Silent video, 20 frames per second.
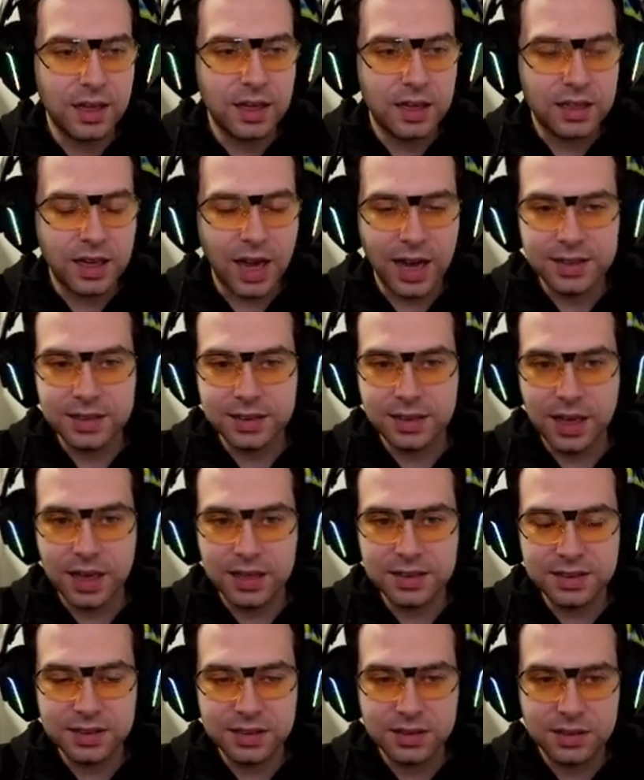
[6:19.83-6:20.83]
Kinda
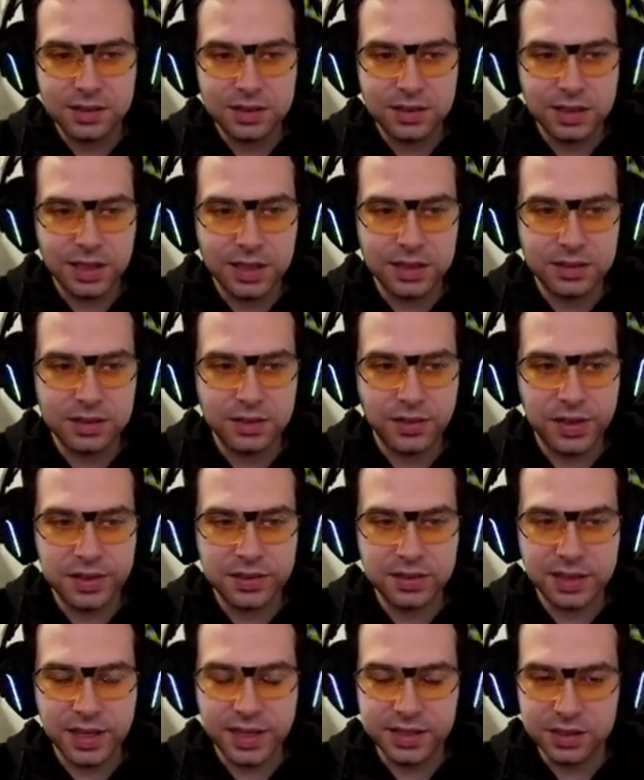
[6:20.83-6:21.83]
nice, since this
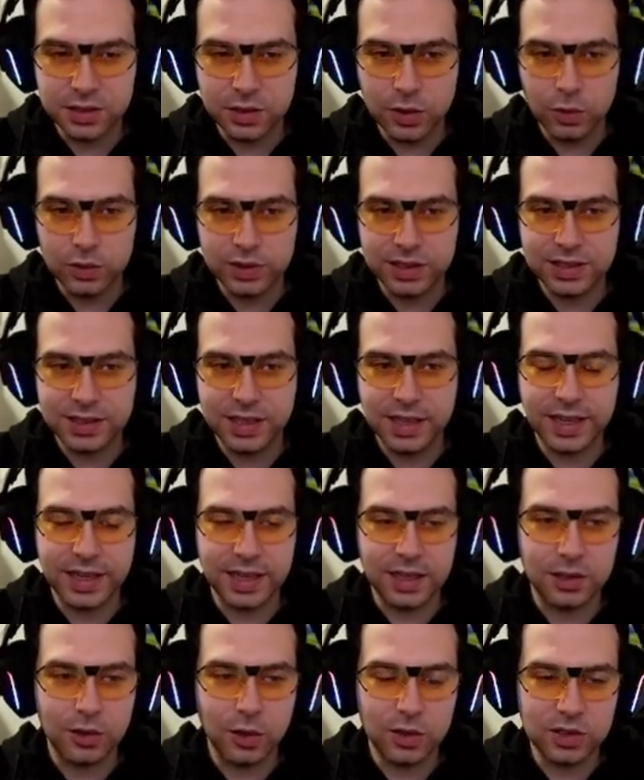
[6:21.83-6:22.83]
isn't only dealing
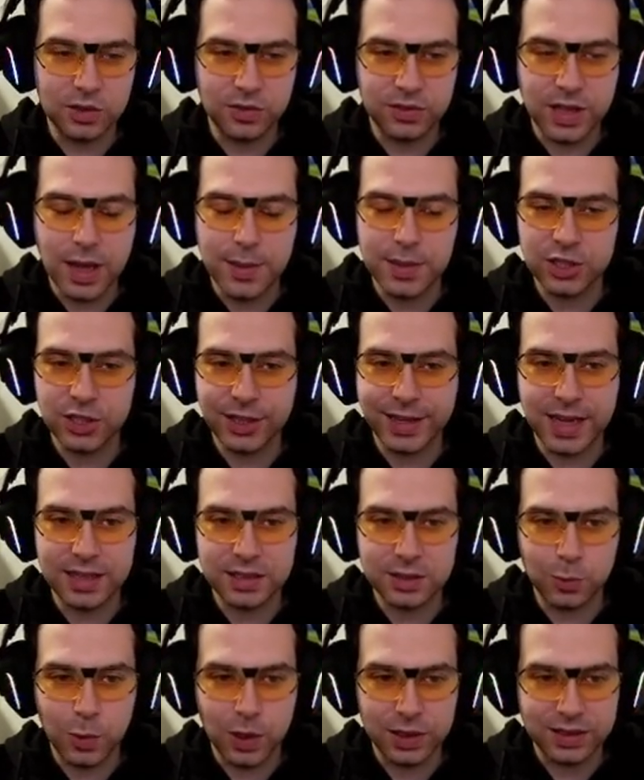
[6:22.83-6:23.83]
lots of damage against
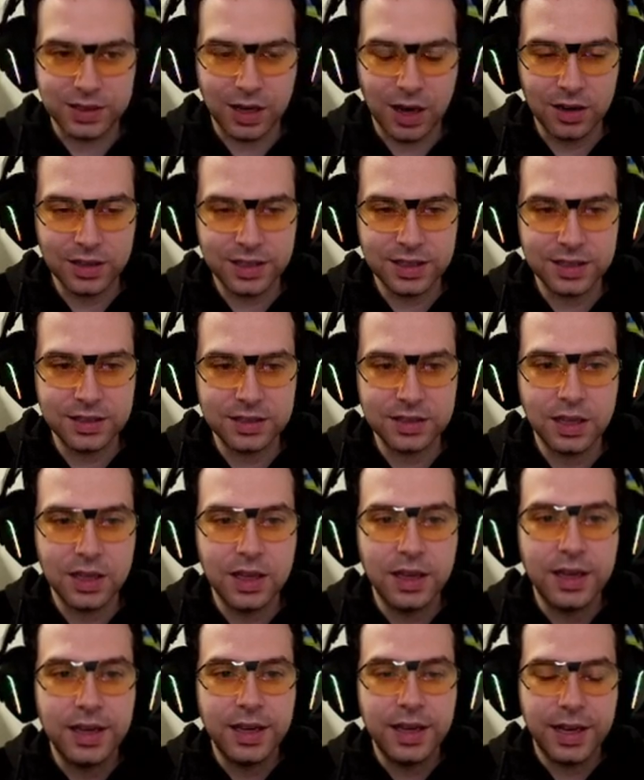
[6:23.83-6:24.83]
one target,
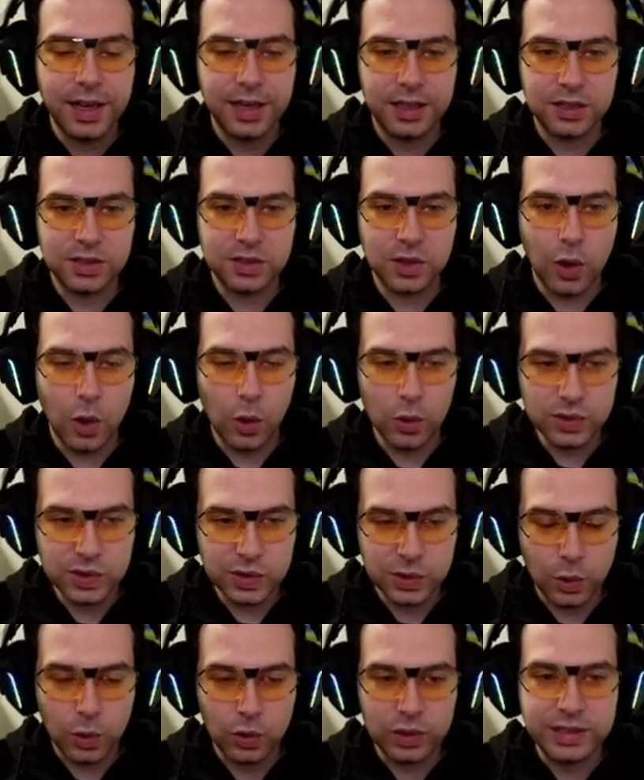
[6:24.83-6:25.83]
it is
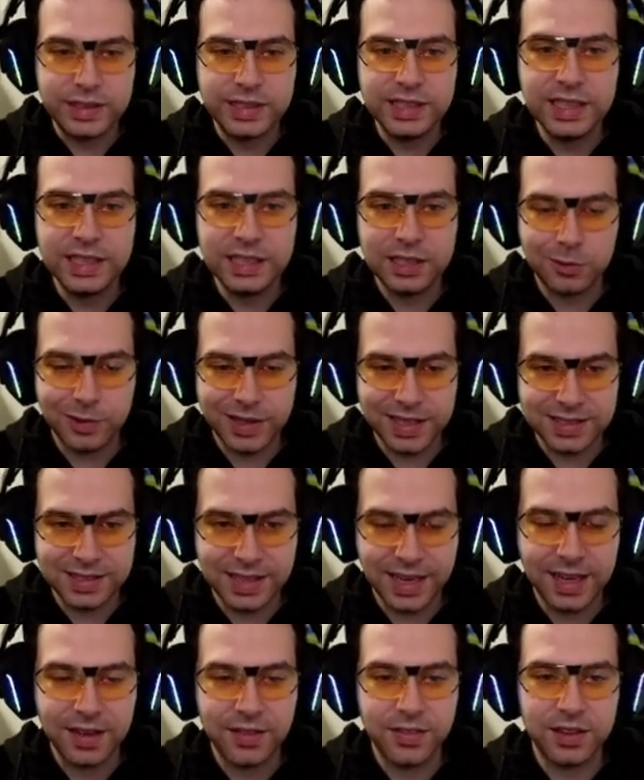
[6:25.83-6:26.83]
also
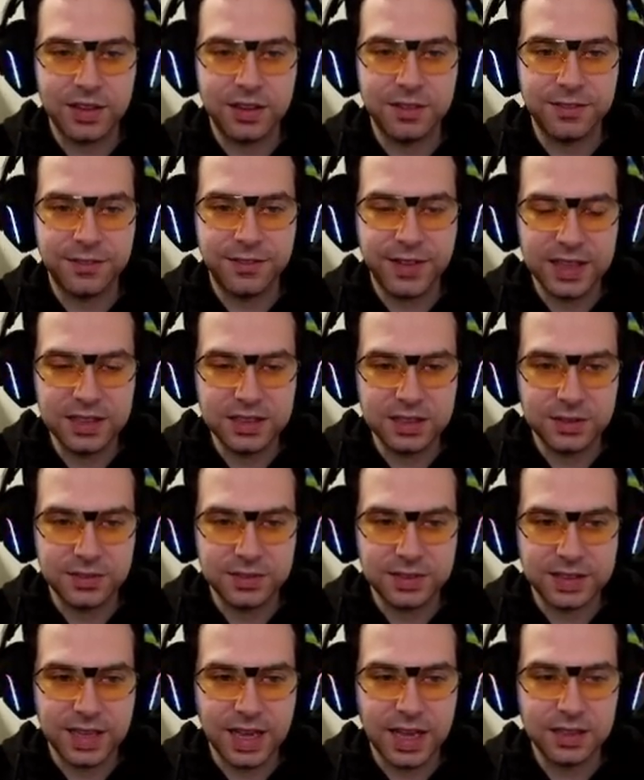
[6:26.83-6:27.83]
decreasing the defensive
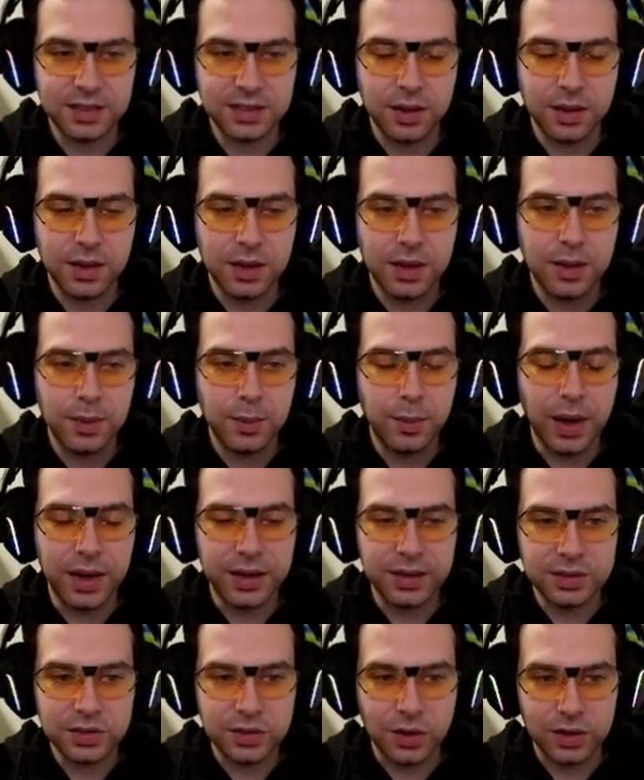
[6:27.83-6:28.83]
stat by a
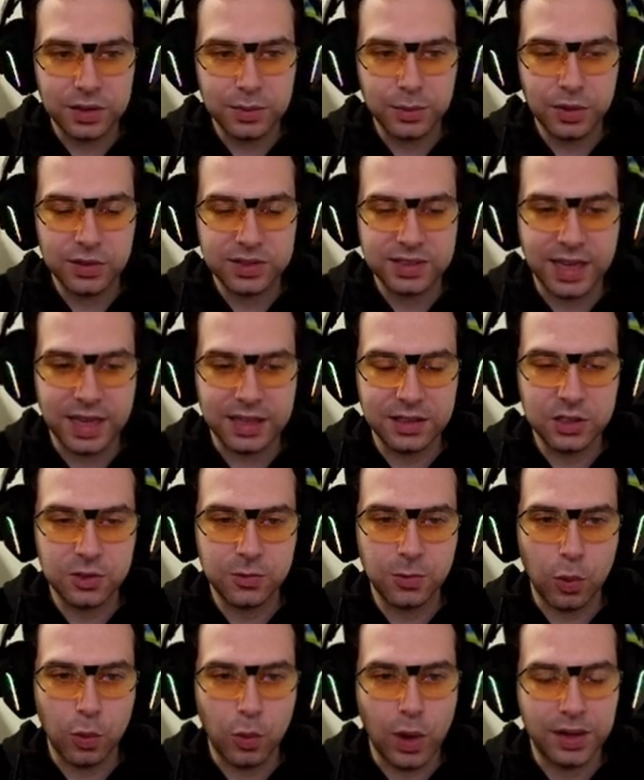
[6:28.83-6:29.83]
certain percentage
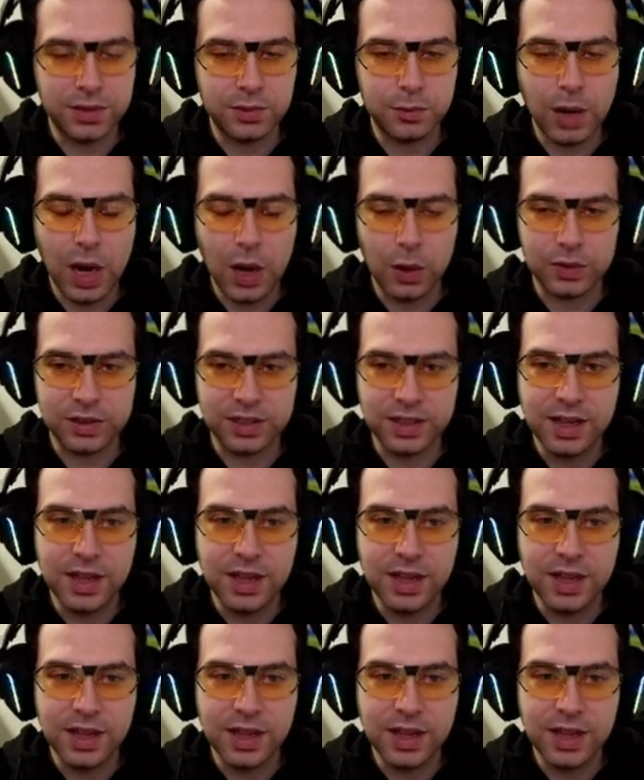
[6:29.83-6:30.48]
for one round.